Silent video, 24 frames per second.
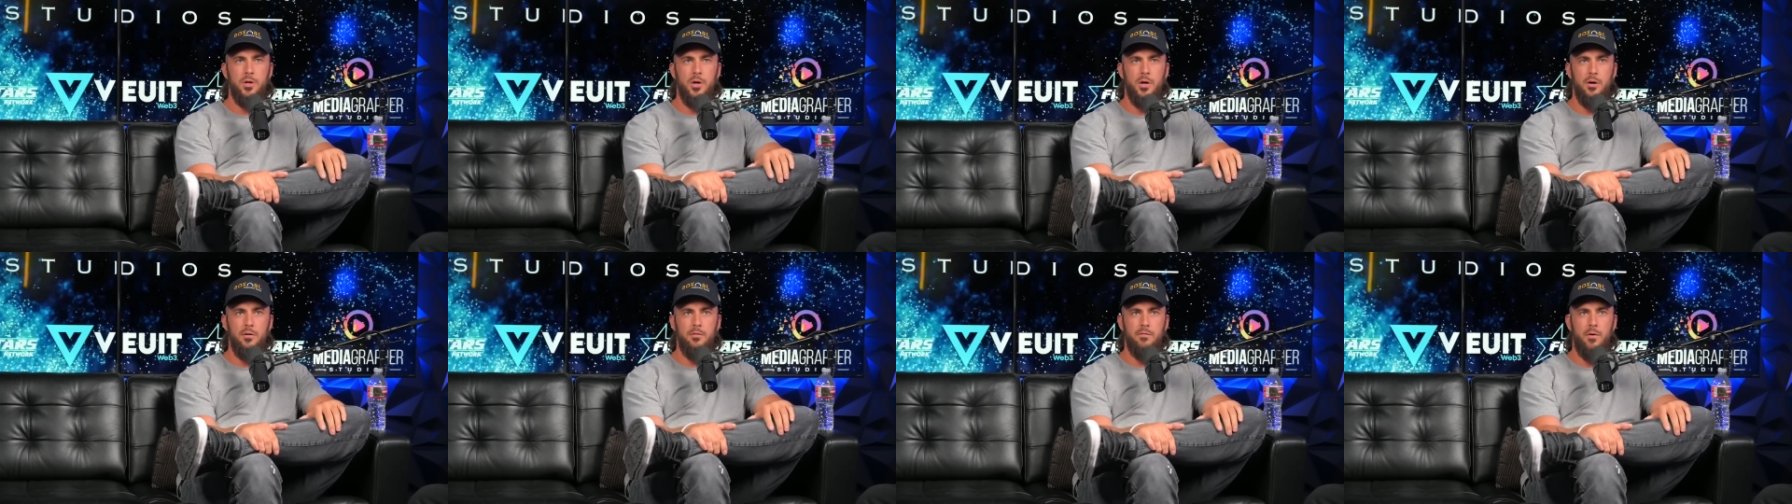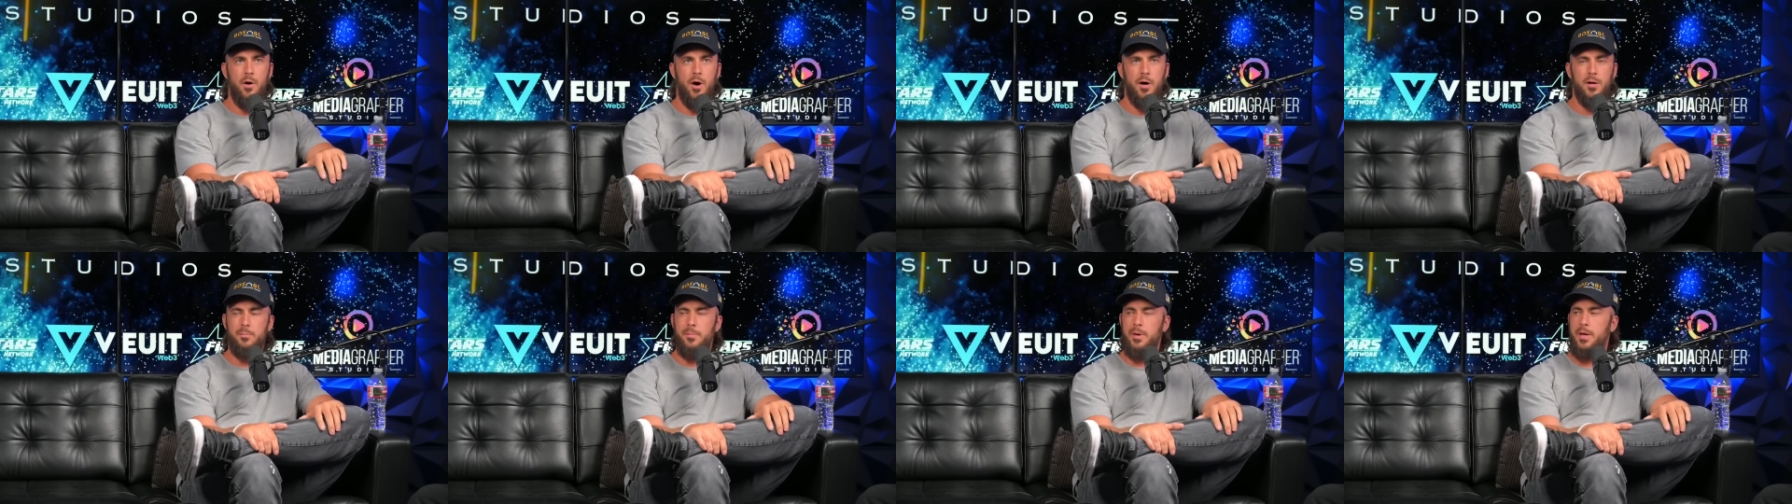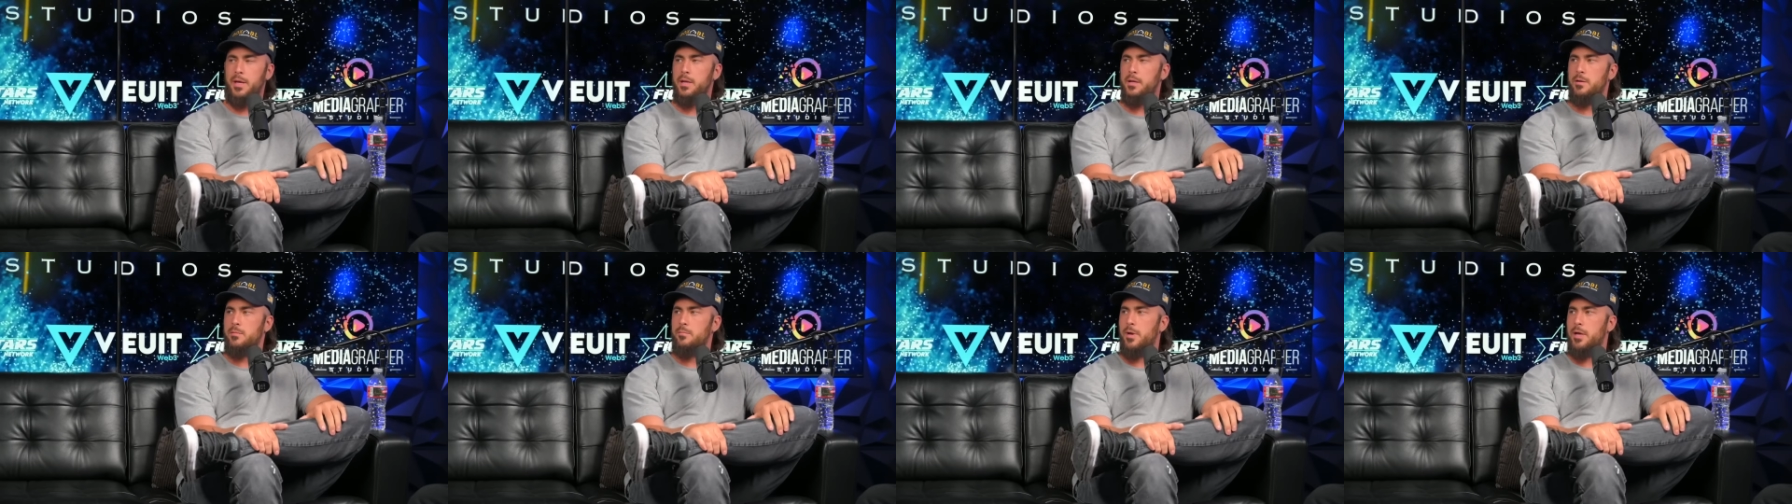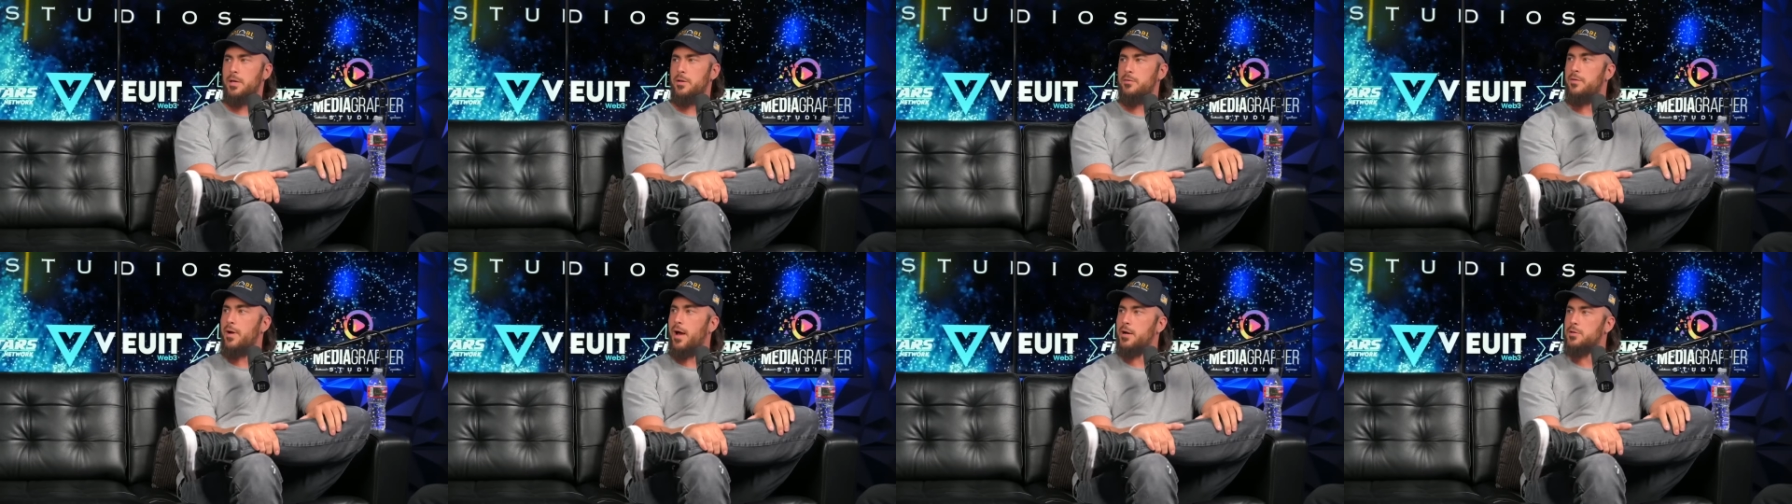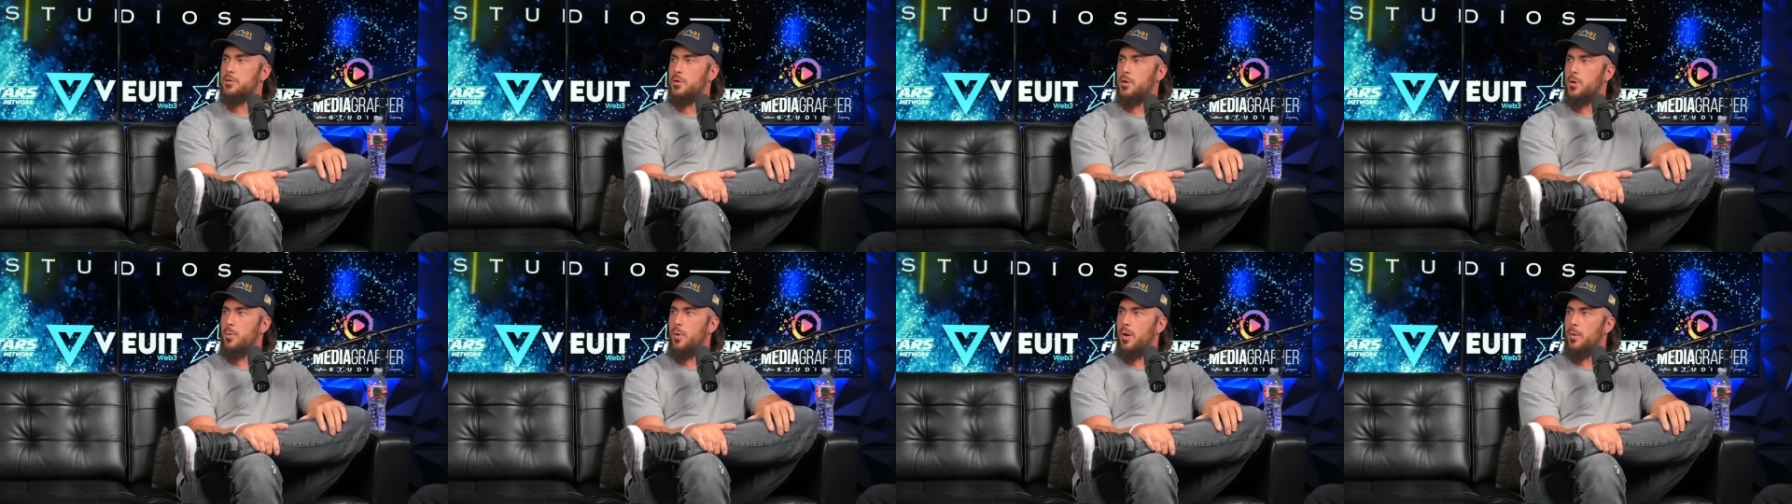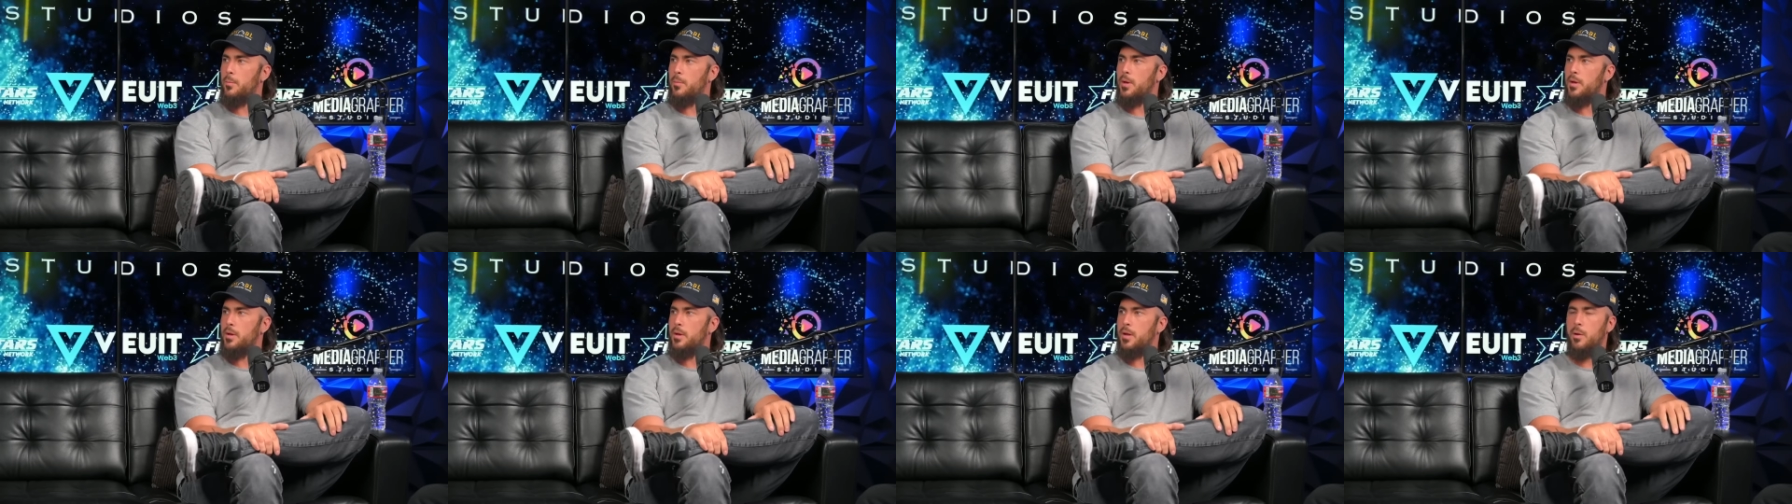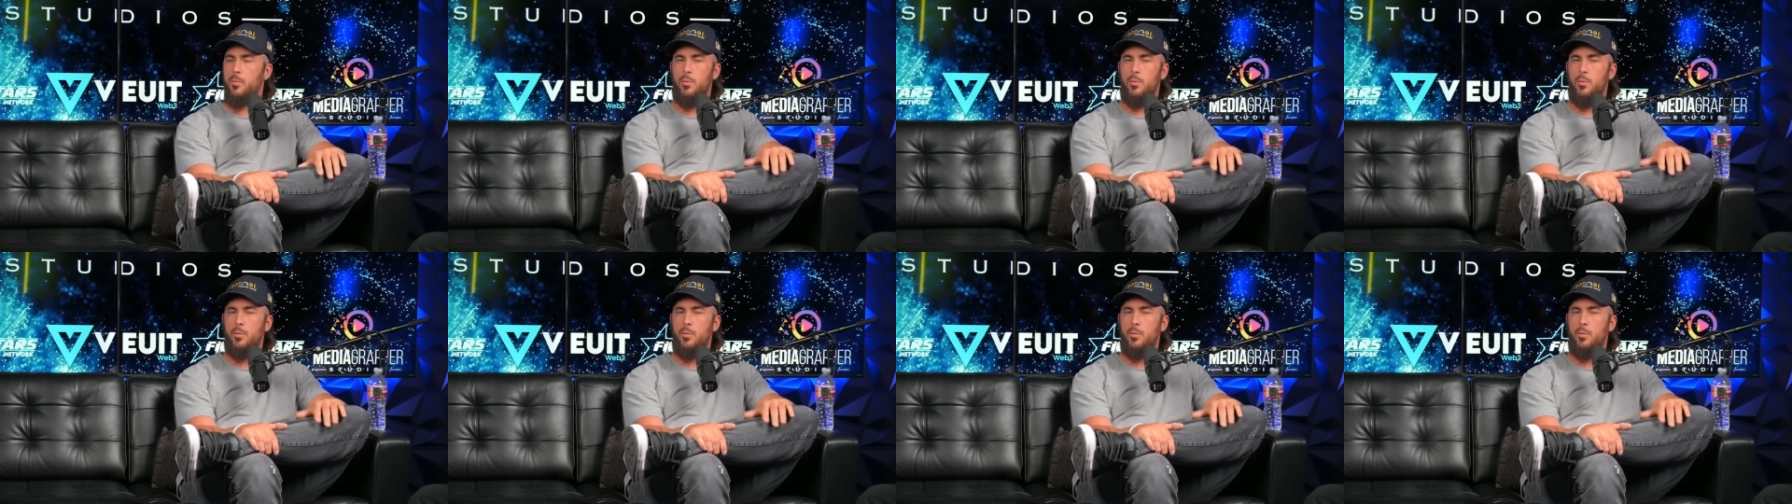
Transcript: of automated manufacturing equipment,